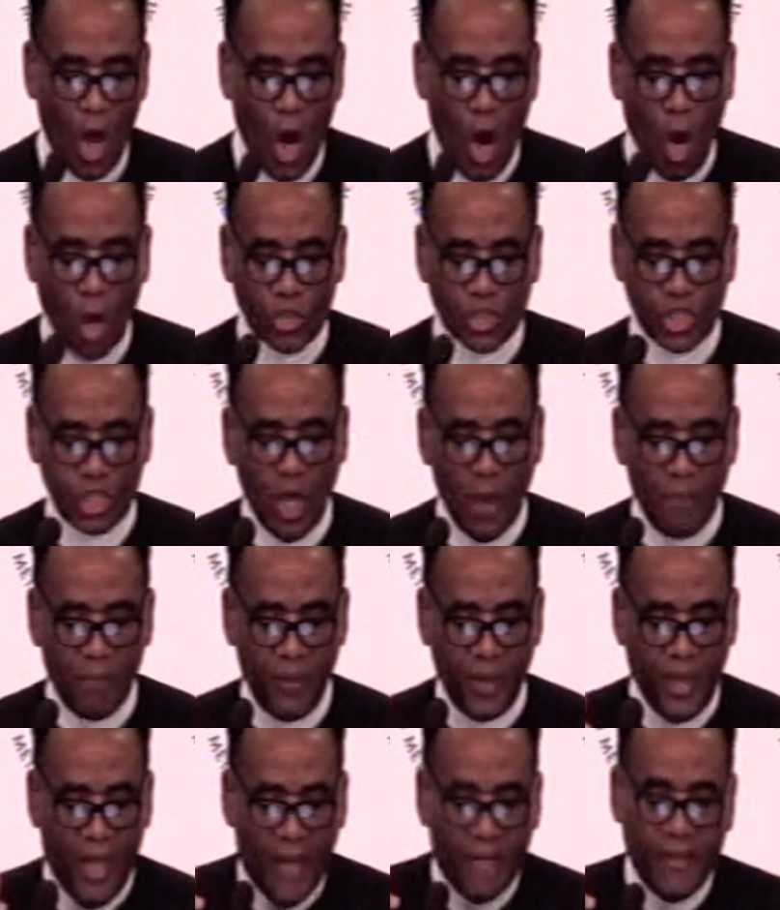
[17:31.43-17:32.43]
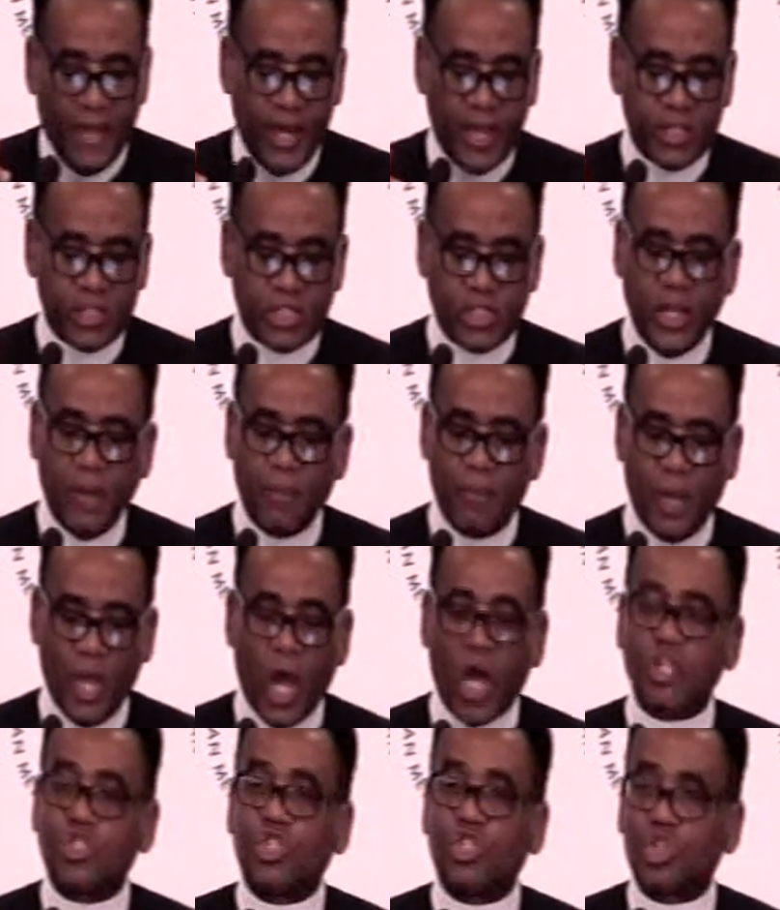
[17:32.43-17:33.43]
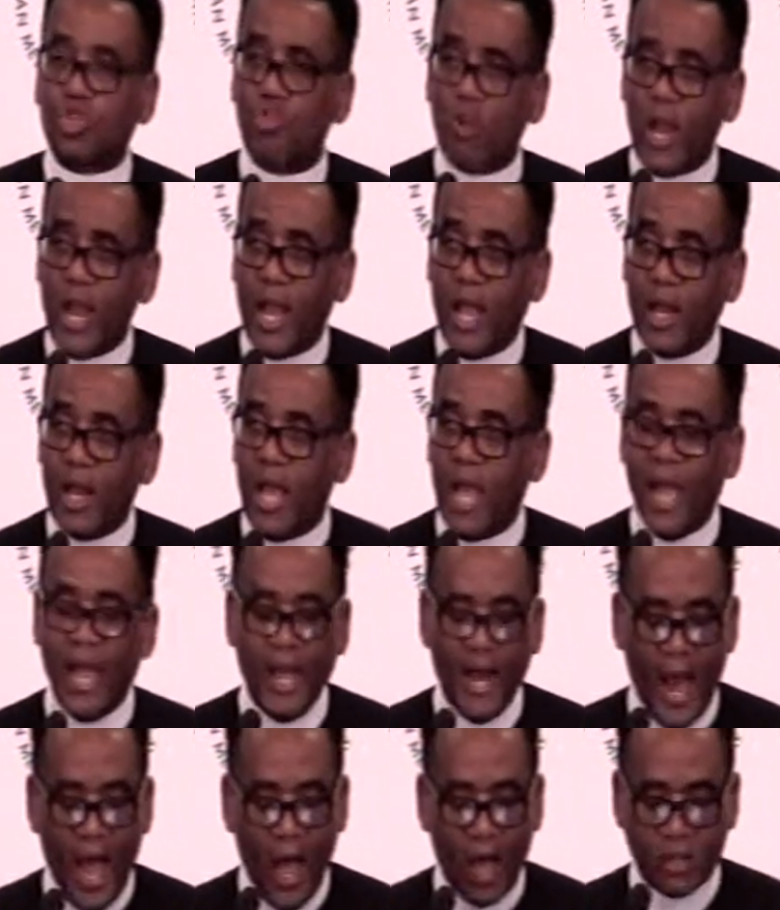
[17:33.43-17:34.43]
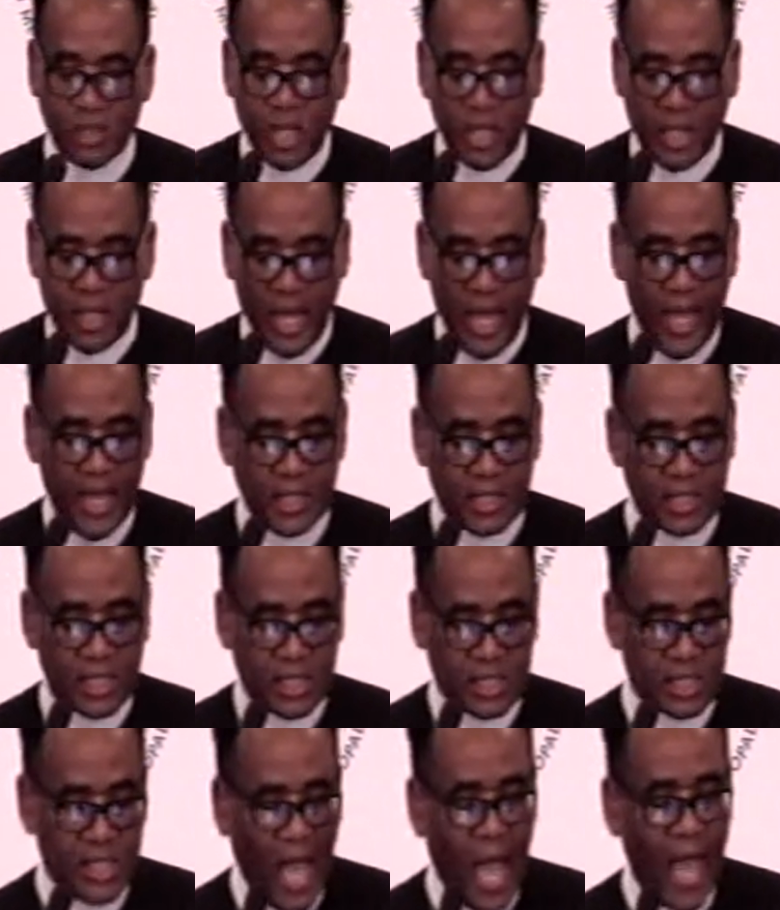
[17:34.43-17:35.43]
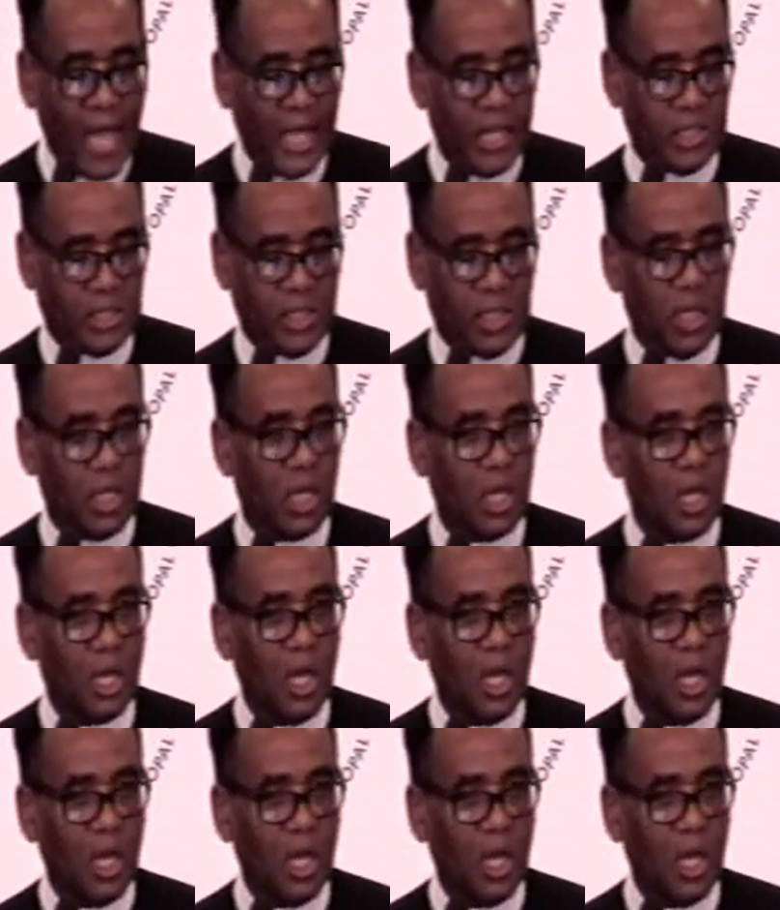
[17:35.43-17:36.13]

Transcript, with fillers: or something that is simply a trend in our today's society.